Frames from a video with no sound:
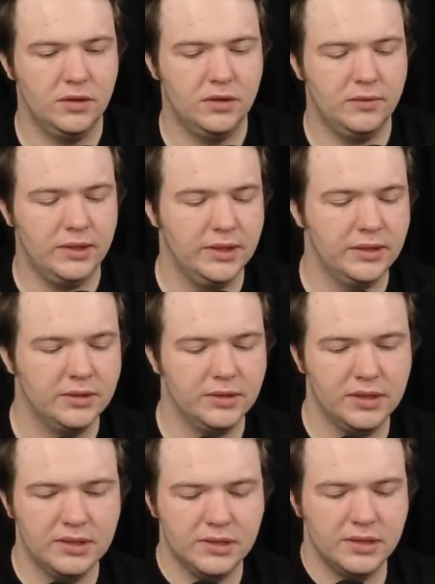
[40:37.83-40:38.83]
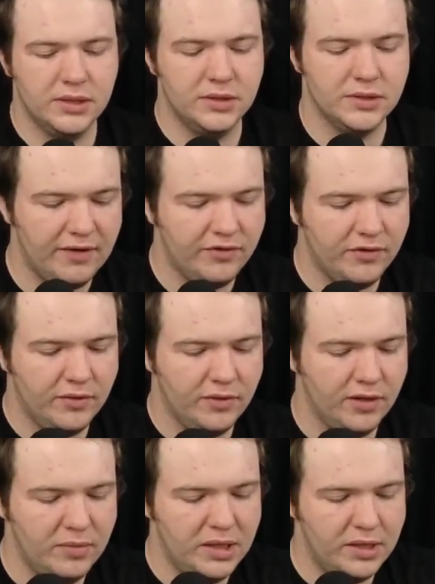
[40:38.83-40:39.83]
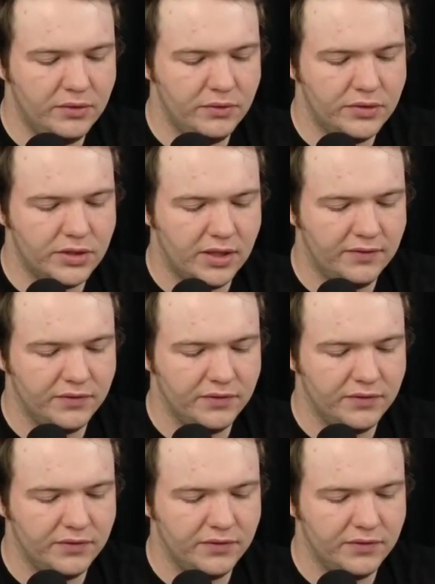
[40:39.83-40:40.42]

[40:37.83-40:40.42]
All right, let's see. After Minad Uchaf,